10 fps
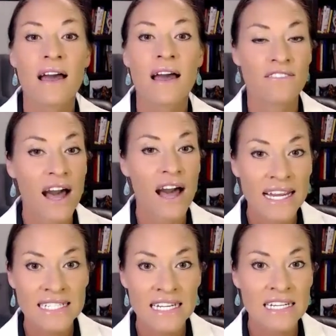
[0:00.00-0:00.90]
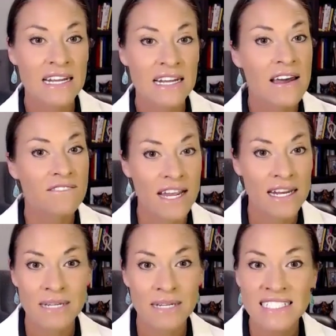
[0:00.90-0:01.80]
of iodine,
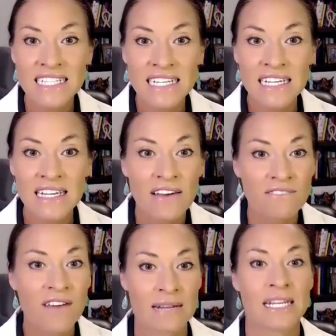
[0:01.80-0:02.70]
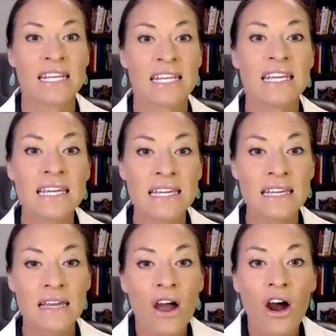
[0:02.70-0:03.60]
vitamin D, vitamin
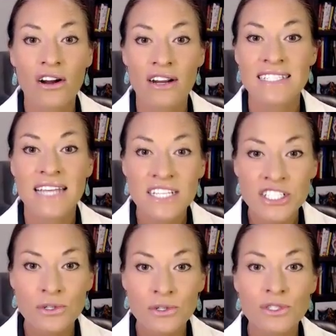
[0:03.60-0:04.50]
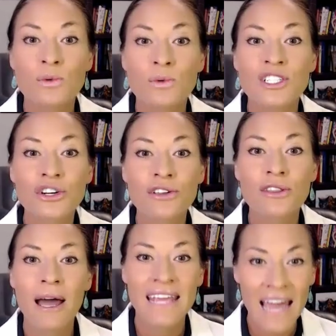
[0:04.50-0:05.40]
E are essential to ensure the
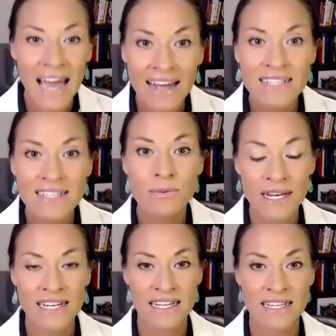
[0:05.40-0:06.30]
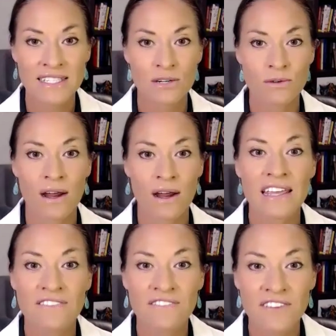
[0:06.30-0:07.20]
body has what it needs to run
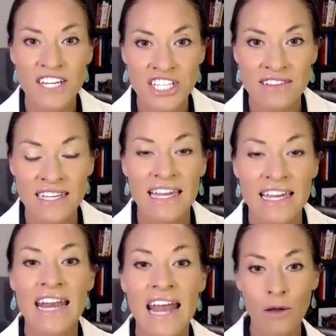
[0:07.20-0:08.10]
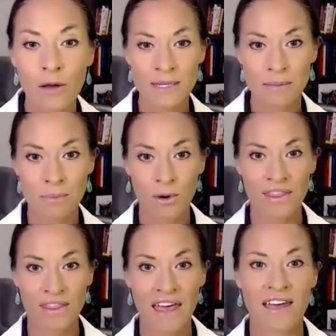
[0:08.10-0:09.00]
efficiently and help support
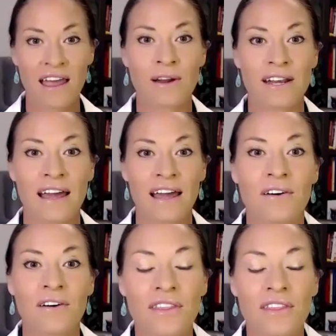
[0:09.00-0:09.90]
that thyroid health.